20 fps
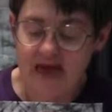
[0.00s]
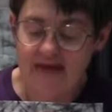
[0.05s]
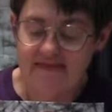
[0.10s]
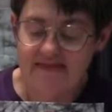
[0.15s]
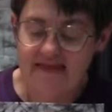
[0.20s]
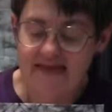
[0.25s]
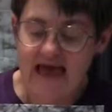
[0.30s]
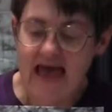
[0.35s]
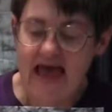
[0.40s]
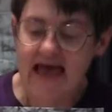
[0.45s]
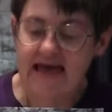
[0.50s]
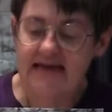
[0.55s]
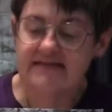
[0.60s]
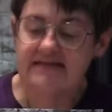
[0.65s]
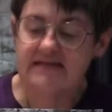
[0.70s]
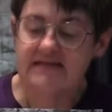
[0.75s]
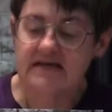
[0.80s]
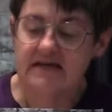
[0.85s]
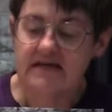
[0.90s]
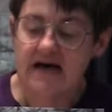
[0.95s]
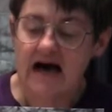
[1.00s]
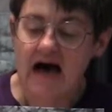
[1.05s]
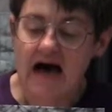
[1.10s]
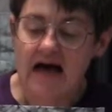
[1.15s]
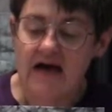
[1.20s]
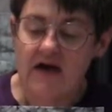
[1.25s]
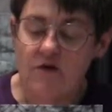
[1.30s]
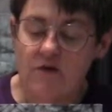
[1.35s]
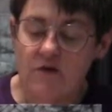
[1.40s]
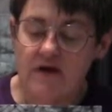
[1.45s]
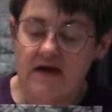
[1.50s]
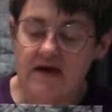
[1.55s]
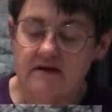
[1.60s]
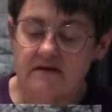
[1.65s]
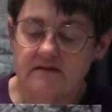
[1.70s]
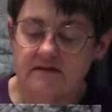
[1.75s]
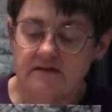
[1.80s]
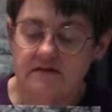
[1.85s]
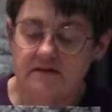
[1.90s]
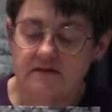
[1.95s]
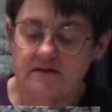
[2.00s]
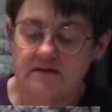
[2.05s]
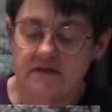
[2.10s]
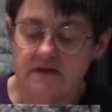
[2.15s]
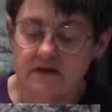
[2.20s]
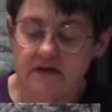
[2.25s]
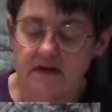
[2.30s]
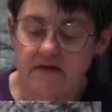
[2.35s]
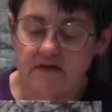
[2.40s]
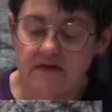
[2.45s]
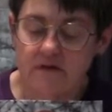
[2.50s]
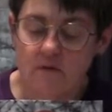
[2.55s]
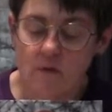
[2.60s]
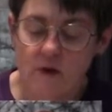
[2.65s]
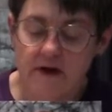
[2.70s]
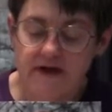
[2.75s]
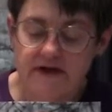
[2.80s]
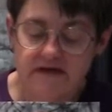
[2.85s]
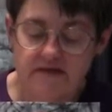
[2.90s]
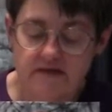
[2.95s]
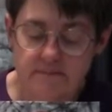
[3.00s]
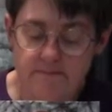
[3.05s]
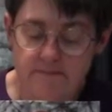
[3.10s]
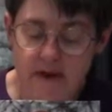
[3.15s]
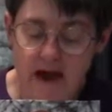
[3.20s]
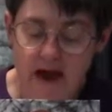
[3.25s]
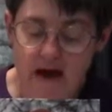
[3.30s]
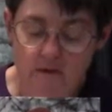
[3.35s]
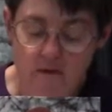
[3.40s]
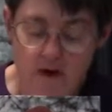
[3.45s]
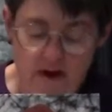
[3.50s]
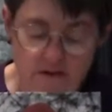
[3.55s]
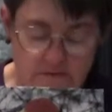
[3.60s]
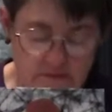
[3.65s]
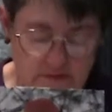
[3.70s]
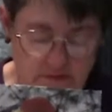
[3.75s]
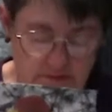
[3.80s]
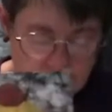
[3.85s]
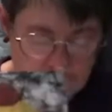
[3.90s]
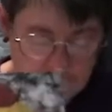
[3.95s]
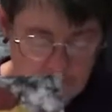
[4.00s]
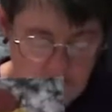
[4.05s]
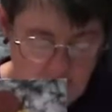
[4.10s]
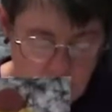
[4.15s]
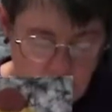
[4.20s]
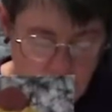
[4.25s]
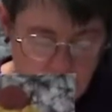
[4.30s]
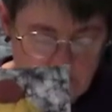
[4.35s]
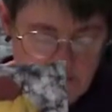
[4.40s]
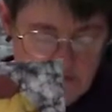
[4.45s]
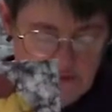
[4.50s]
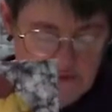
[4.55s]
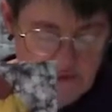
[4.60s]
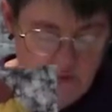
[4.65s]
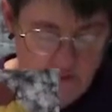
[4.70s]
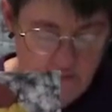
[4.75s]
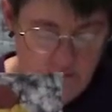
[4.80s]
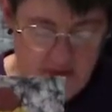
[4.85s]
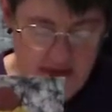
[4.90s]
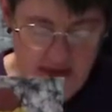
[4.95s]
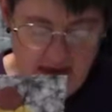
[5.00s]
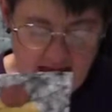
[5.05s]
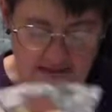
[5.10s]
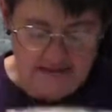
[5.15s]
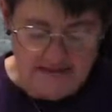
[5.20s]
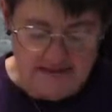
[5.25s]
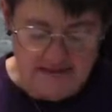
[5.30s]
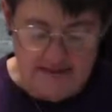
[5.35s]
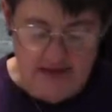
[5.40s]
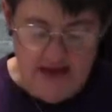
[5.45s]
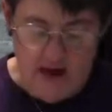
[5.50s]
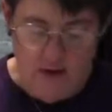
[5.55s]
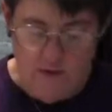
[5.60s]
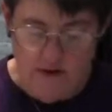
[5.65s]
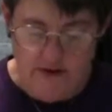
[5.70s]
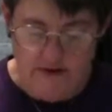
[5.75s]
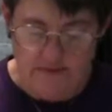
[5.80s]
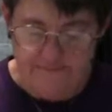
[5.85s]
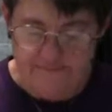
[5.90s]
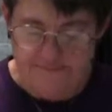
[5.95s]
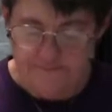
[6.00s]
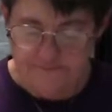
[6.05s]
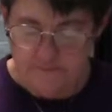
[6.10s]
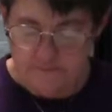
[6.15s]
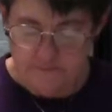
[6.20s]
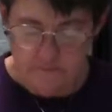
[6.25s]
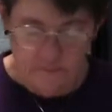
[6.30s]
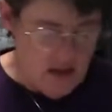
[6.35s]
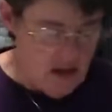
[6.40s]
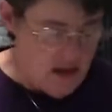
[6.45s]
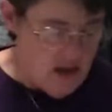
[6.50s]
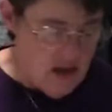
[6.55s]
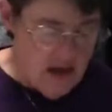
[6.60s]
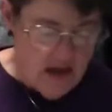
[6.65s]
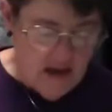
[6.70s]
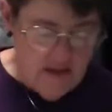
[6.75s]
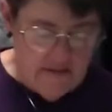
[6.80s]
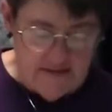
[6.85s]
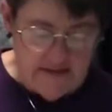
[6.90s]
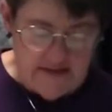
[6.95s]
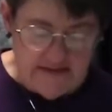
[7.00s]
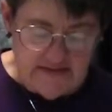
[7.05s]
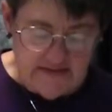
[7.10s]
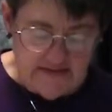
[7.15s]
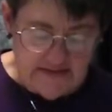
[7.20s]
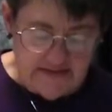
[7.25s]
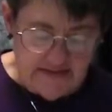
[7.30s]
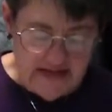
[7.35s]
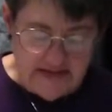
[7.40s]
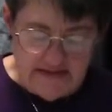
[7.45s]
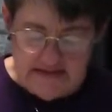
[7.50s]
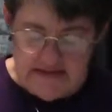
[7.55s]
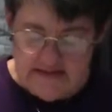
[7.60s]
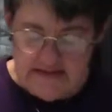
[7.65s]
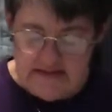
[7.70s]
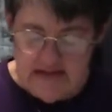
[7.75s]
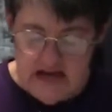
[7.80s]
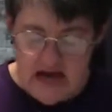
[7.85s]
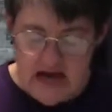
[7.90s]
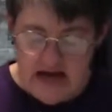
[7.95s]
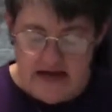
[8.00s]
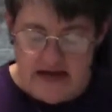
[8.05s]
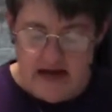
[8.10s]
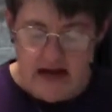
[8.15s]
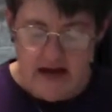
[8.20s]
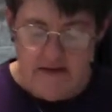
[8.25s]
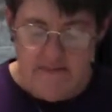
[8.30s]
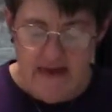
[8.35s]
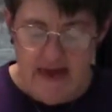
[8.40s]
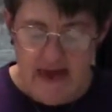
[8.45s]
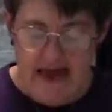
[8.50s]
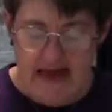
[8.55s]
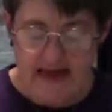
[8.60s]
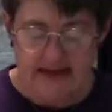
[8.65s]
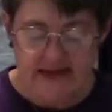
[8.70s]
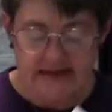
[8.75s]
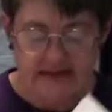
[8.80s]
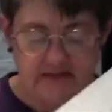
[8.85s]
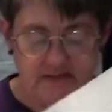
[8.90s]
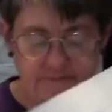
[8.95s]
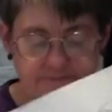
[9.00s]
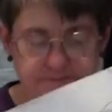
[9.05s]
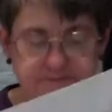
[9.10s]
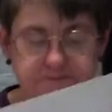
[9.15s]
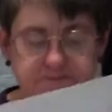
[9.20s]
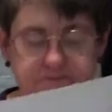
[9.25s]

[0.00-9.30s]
at the end, I crinkled the white background. So that's that one. This is a design I made